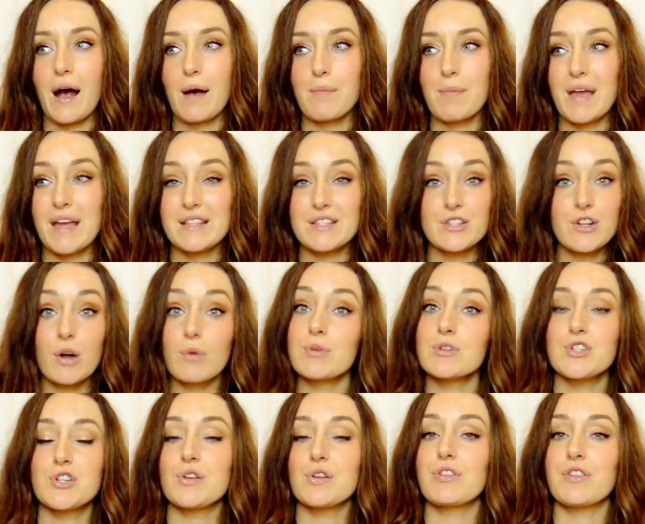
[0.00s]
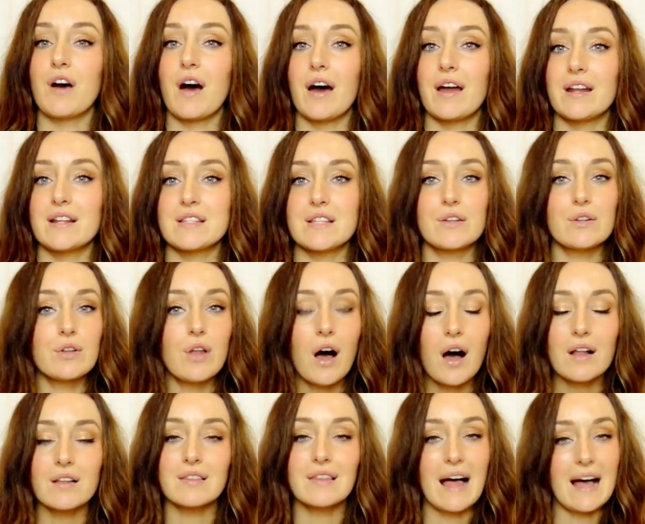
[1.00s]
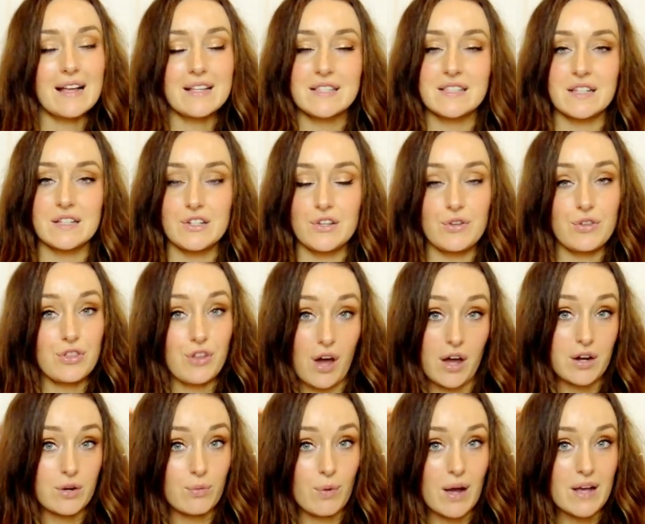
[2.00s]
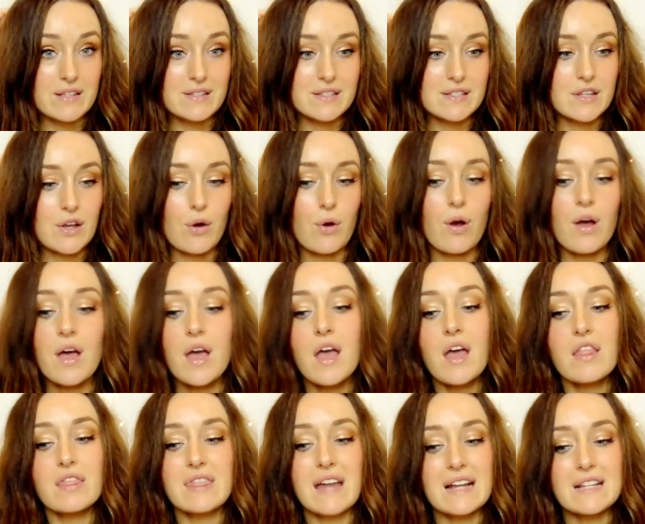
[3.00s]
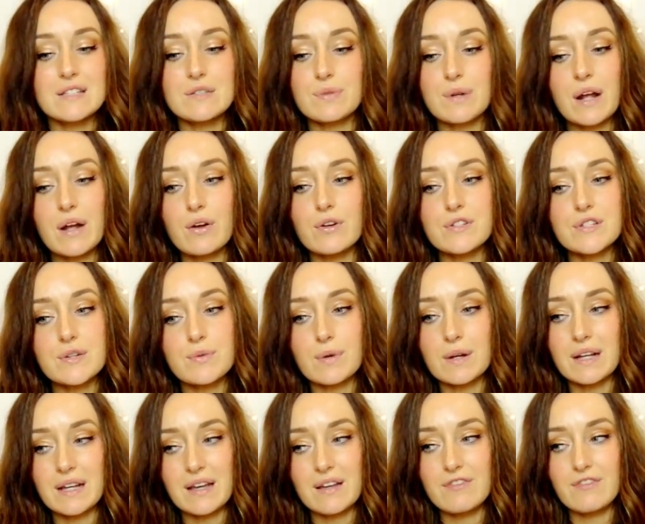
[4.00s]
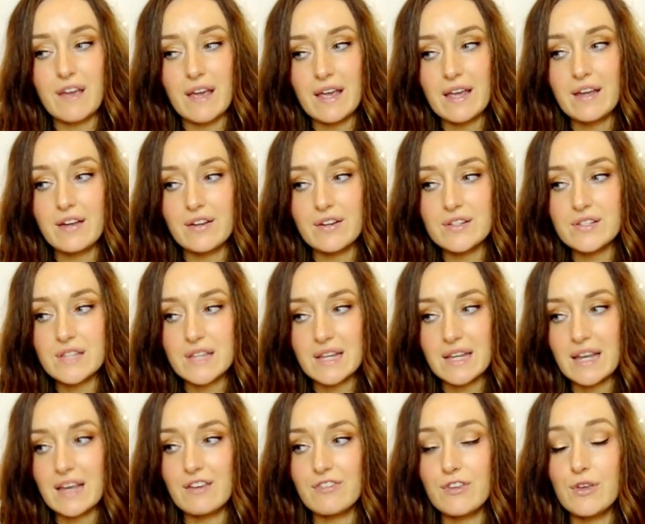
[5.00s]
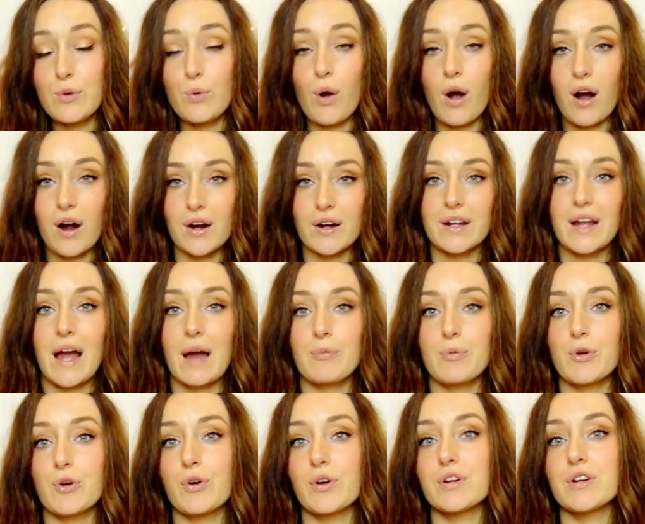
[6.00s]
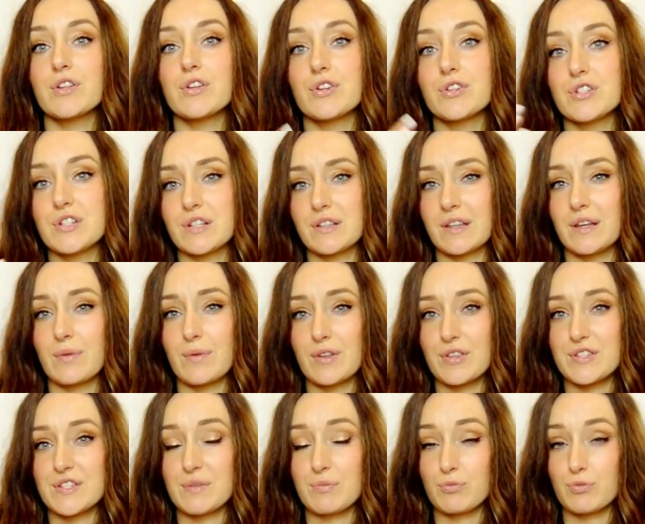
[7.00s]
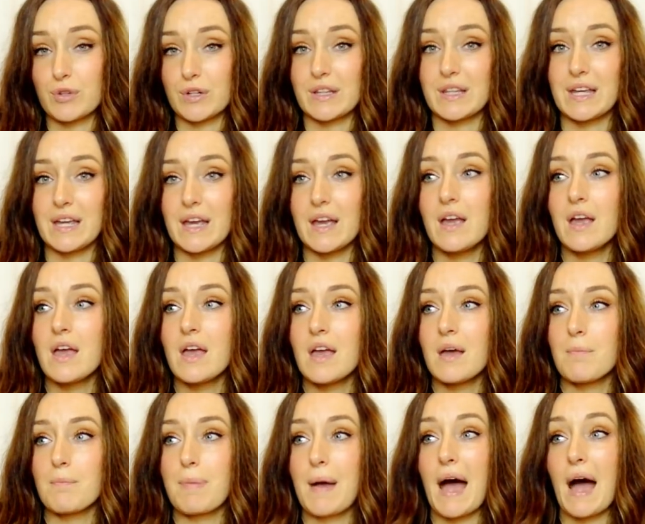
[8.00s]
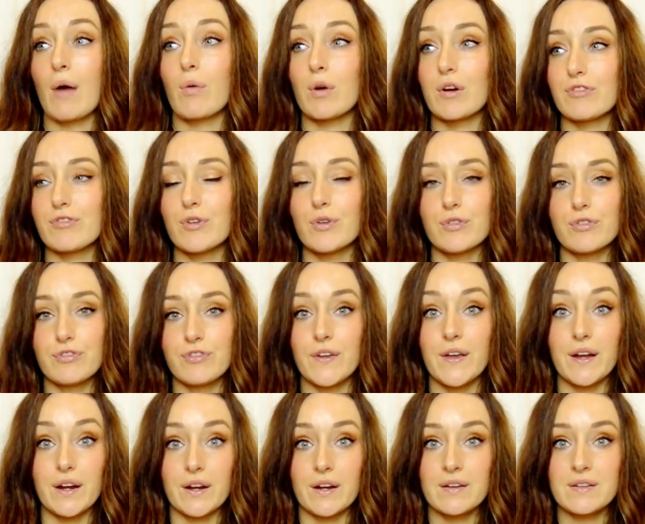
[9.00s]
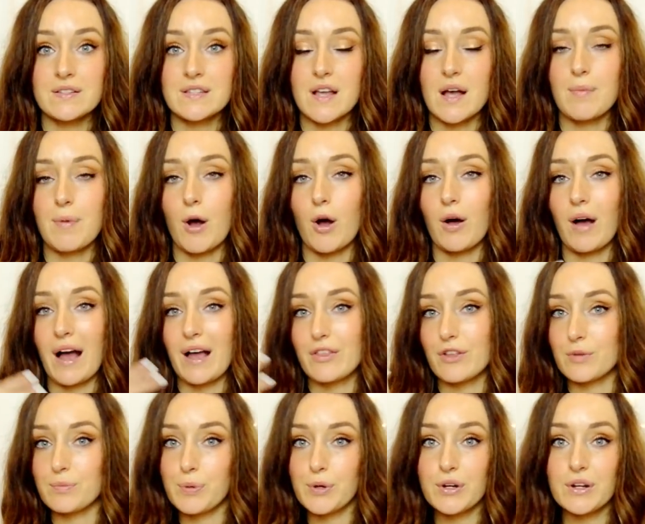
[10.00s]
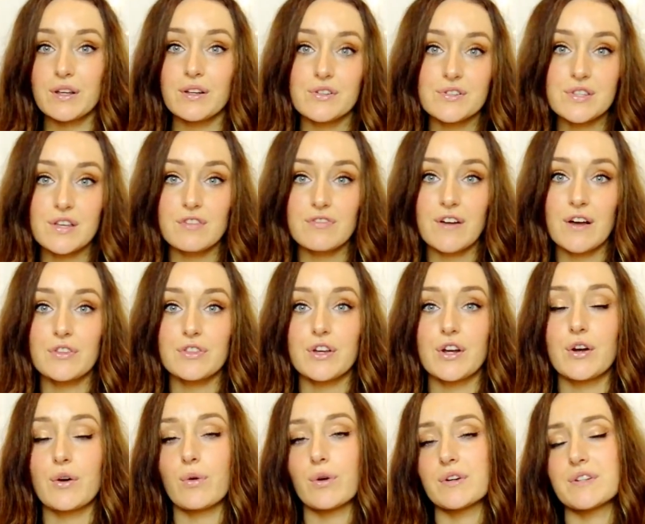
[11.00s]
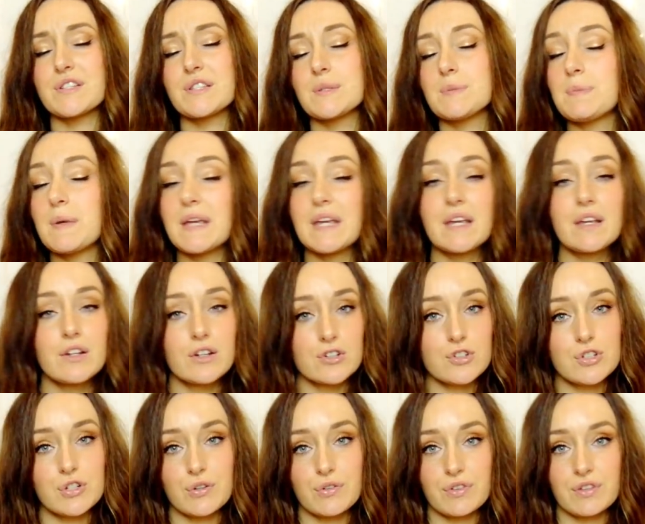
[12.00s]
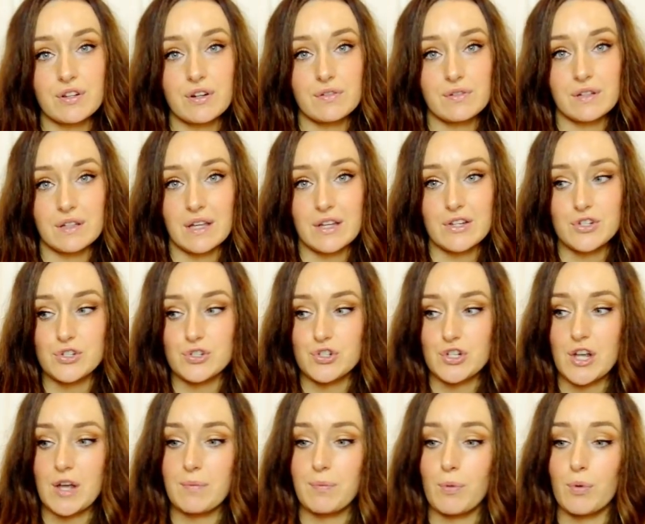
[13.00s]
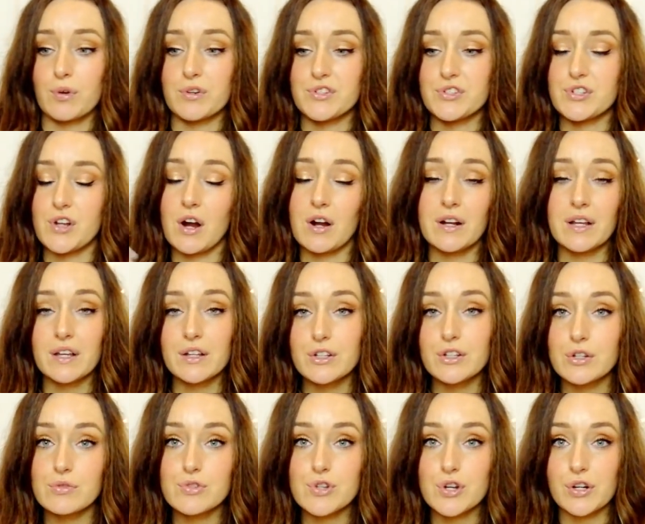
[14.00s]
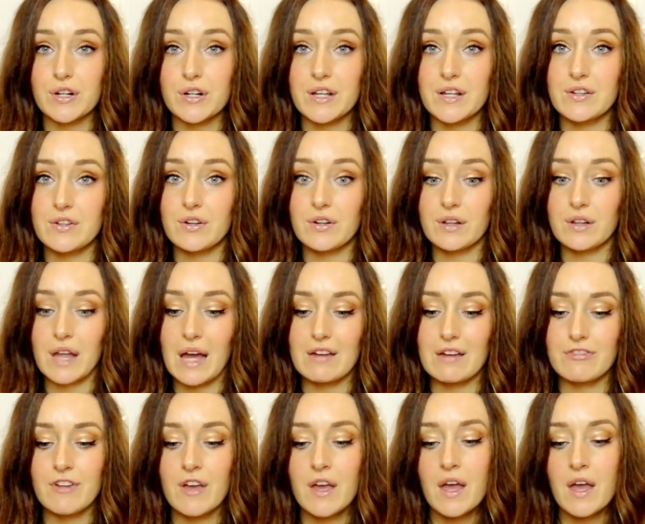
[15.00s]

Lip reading: it's not what you thought. It's a lot less than you thought it was. So that's what I also want to convey here, is like if you are Capricorn and you're dealing with some really powerful fears about either putting yourself out there or speaking your truth in a relationship or starting a new journey in your life,